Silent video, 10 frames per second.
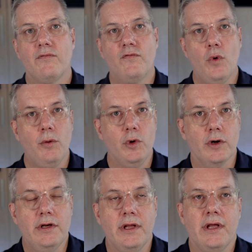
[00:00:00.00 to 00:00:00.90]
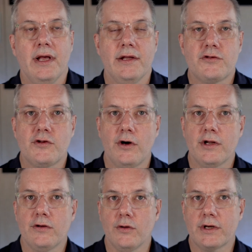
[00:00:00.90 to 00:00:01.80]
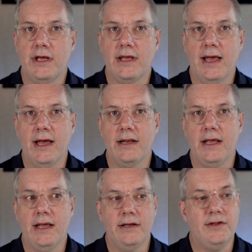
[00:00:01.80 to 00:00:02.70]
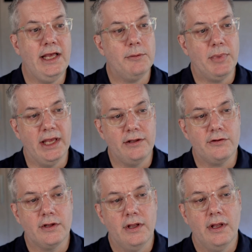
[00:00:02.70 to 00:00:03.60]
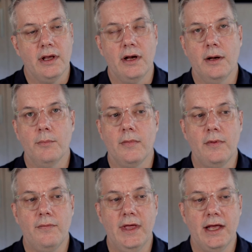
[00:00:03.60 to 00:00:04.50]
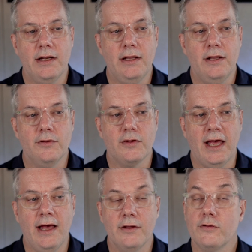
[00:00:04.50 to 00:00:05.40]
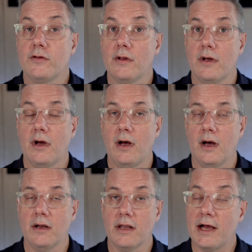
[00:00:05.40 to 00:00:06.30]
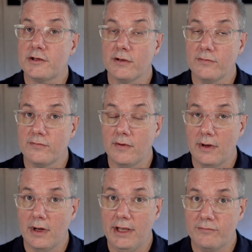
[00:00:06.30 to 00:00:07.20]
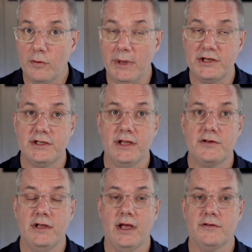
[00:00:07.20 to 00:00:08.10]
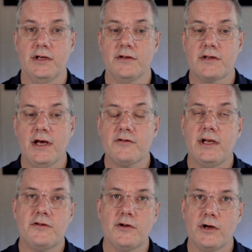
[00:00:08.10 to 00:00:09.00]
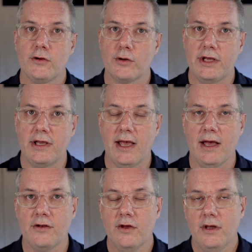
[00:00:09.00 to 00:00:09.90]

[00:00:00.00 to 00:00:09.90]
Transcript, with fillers: forward and started looking at a database that has lots of information, as he discussed, and he started looking at